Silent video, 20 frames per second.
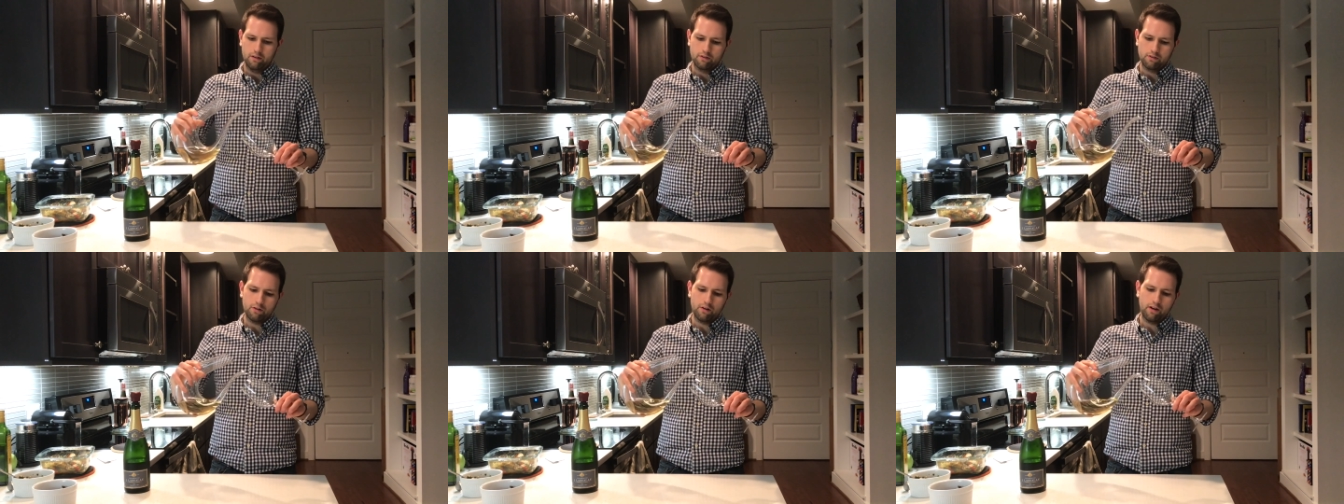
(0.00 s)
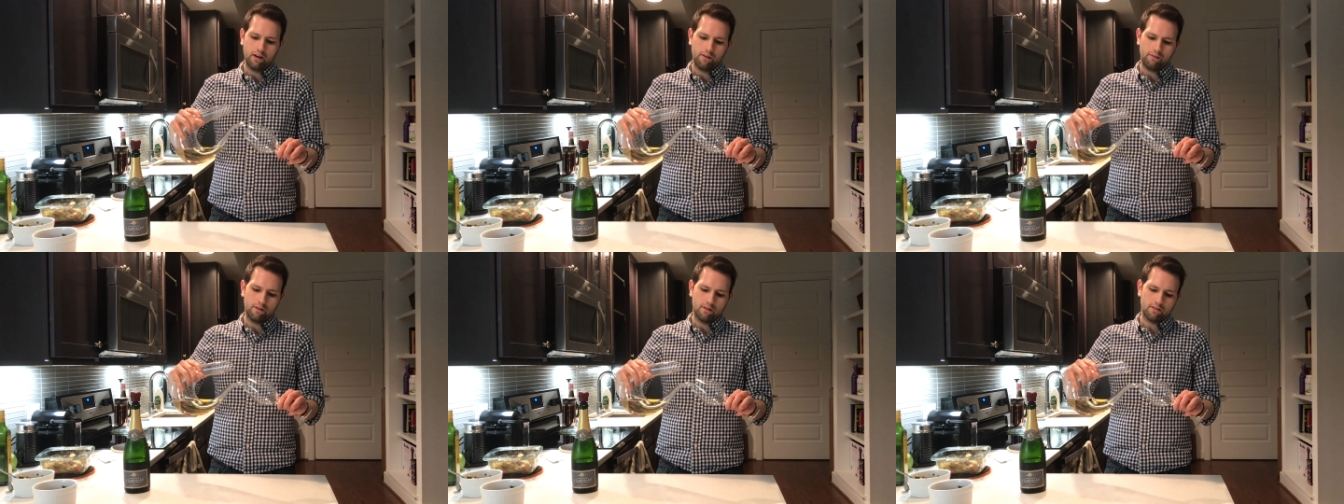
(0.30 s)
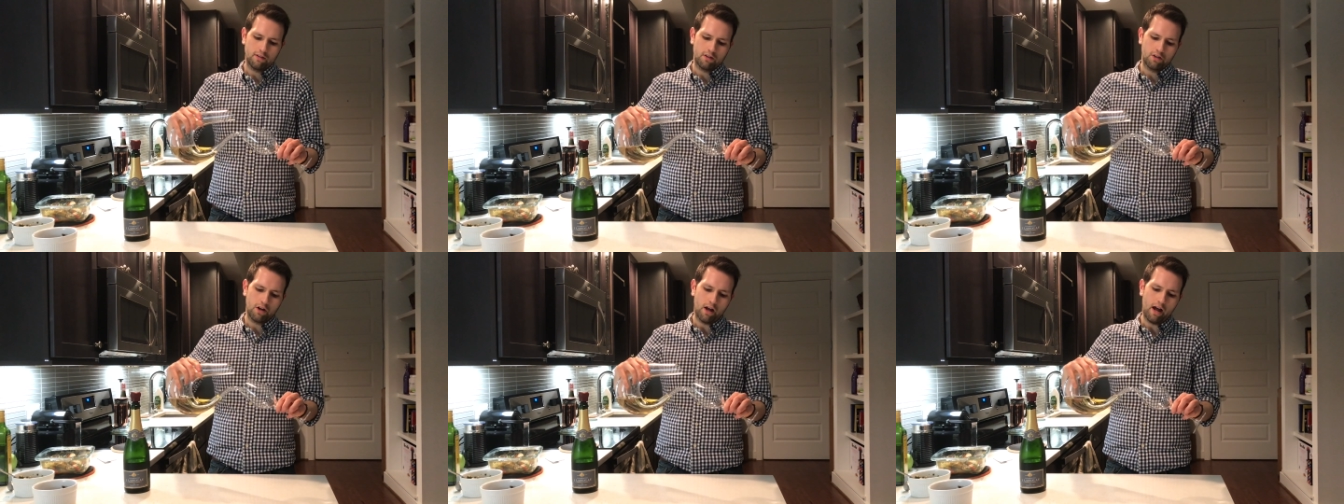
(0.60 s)
So we're gonna give
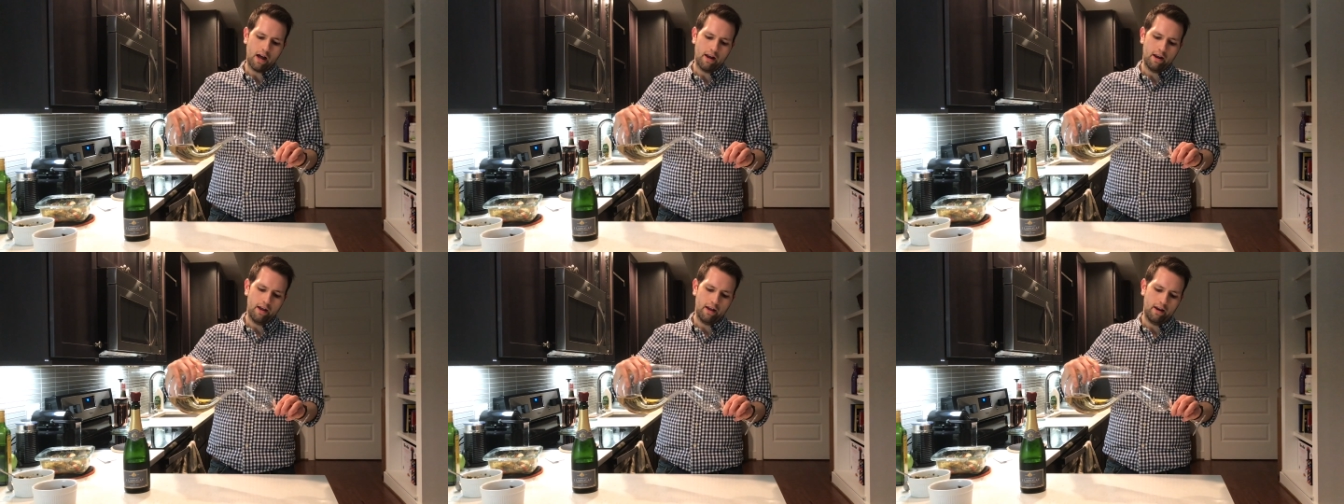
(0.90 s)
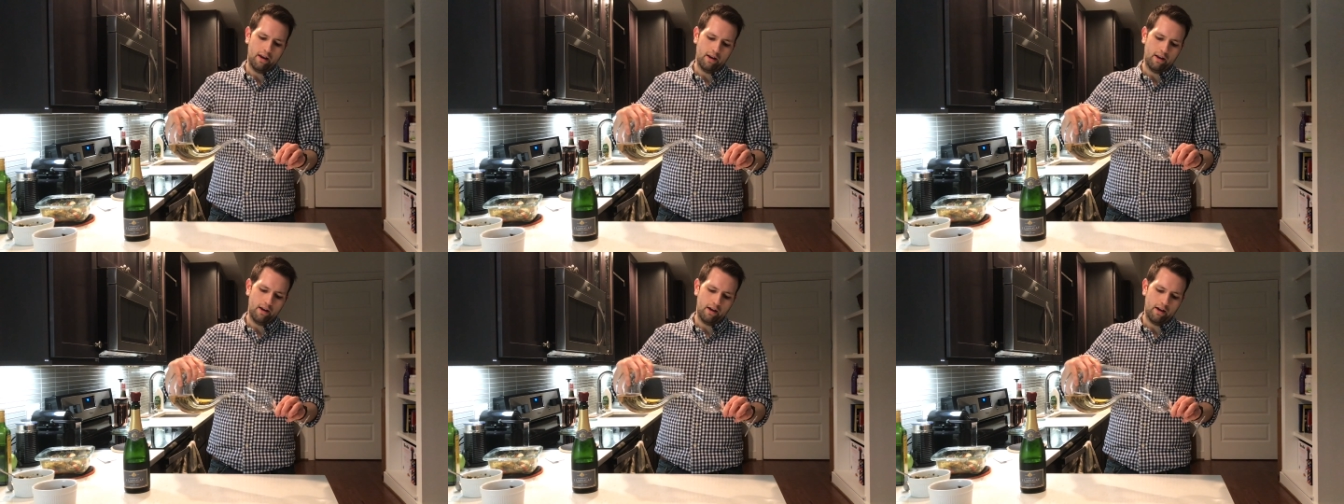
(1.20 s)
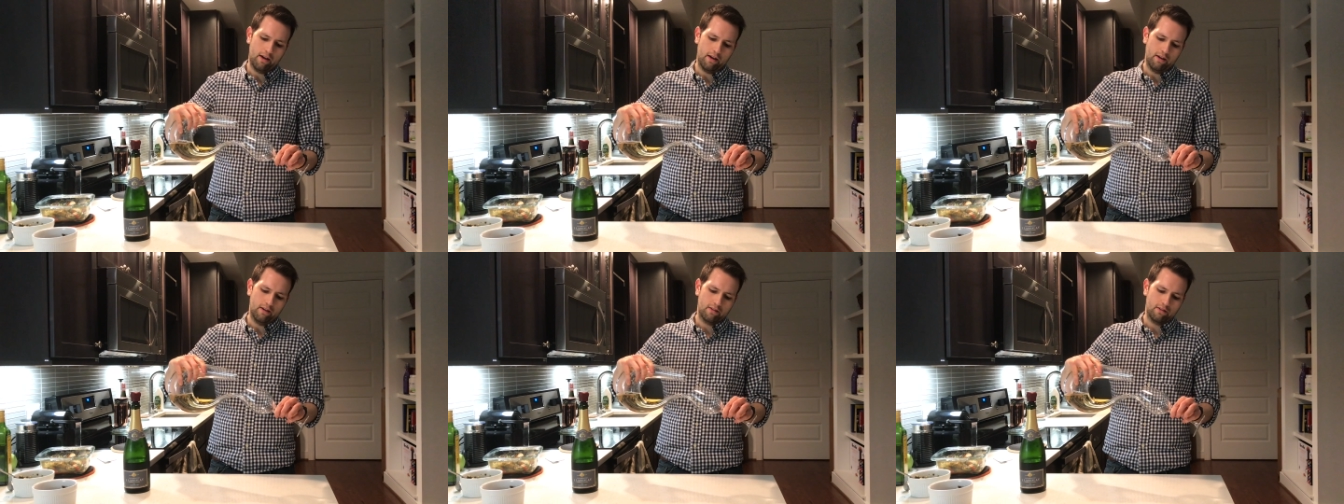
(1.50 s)
this a shot and
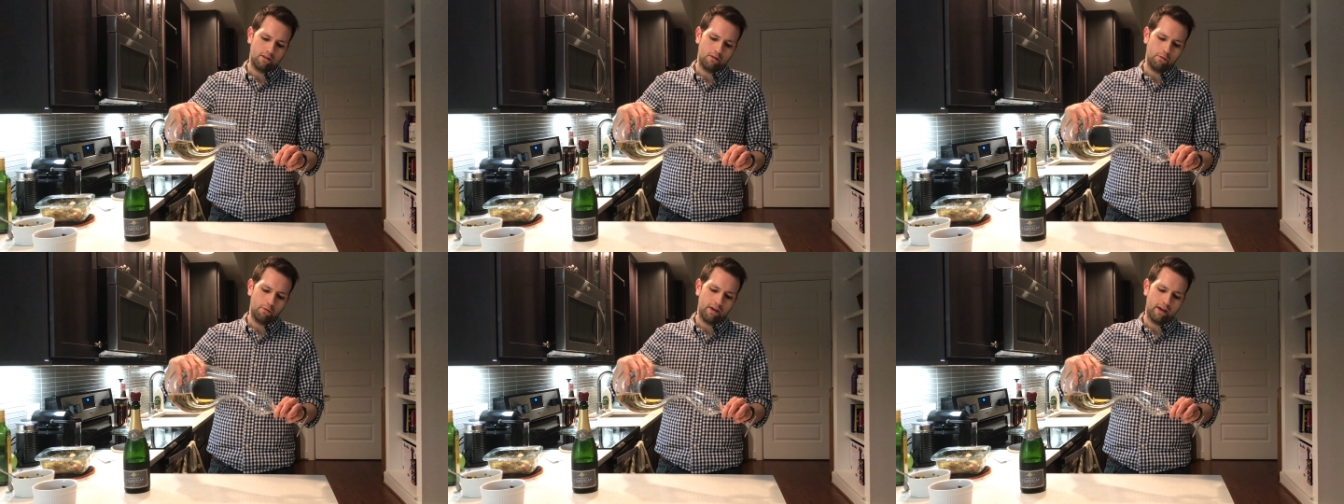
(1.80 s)
see what